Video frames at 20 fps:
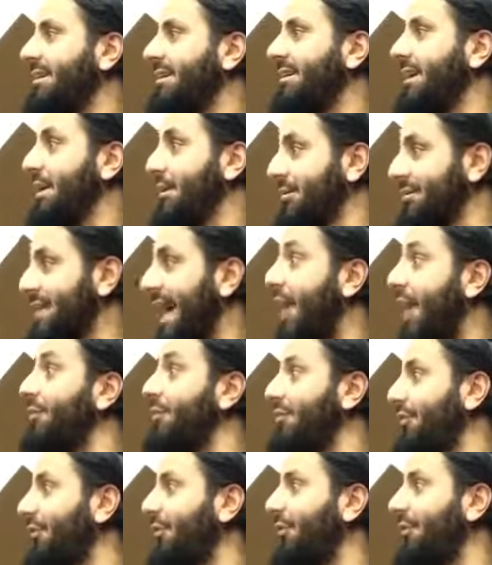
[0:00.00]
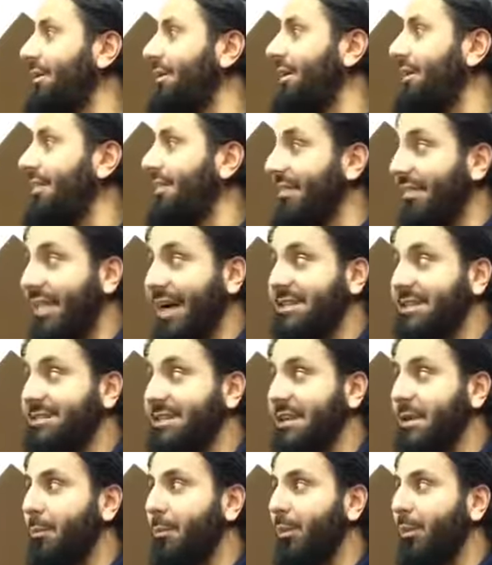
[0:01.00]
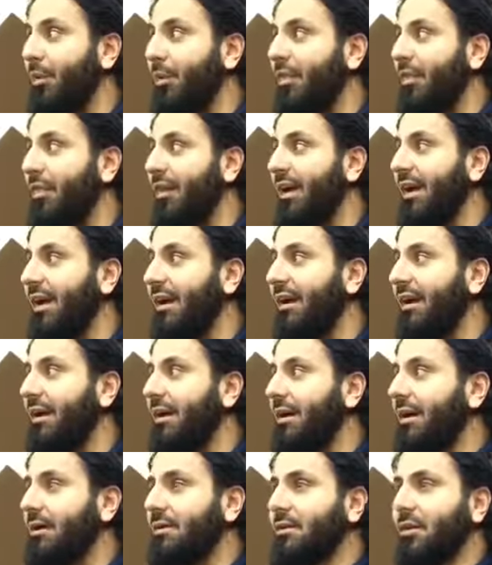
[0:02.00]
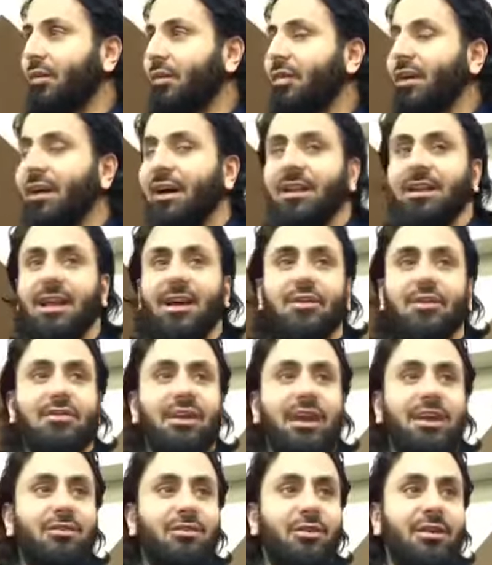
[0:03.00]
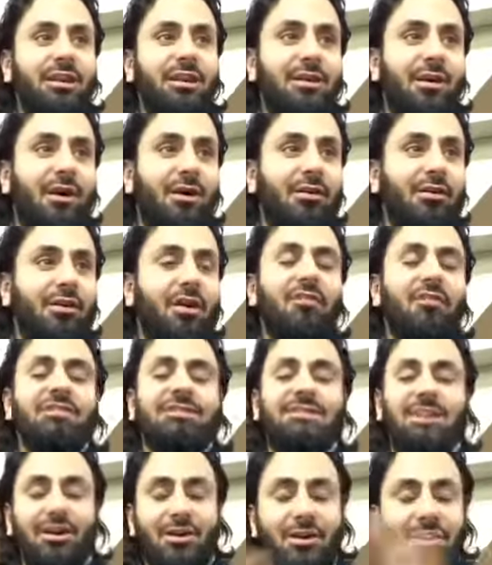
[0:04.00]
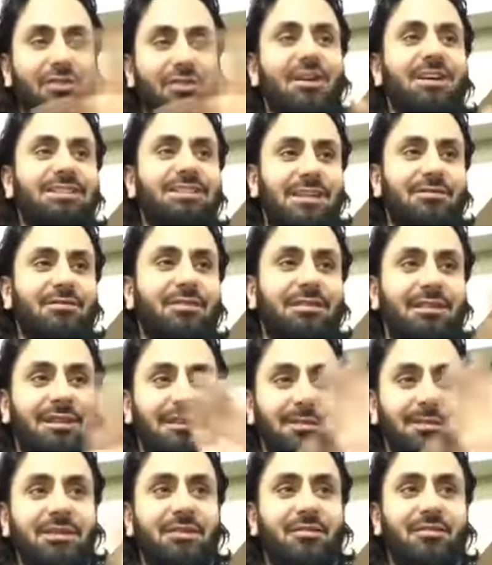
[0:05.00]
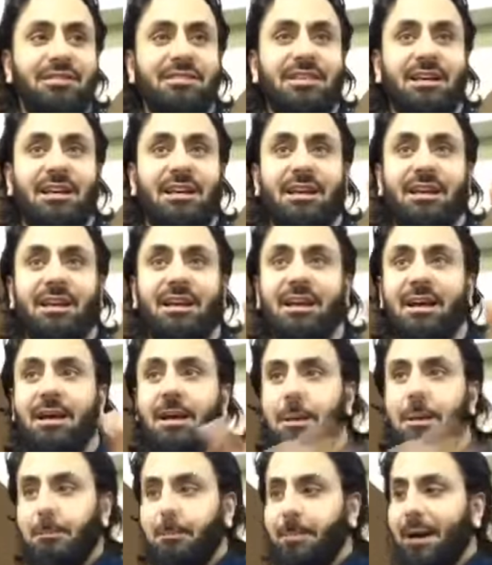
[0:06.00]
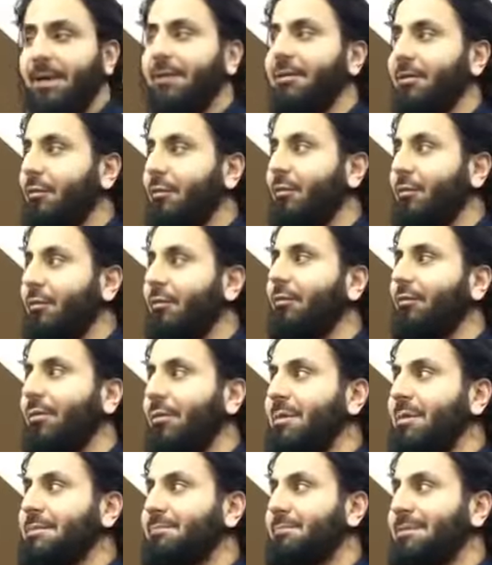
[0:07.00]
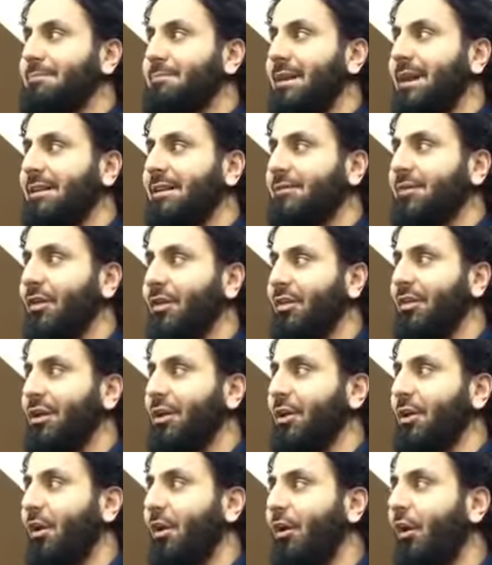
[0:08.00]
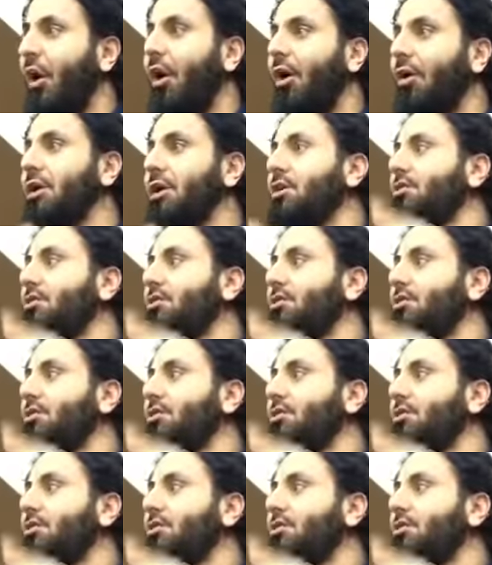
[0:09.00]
It was Alfu. That's the important thing. Don't think Allah created your ego. Obviously Allah creates everything metaphysically, but from this perspective, don't think, you know, oh, He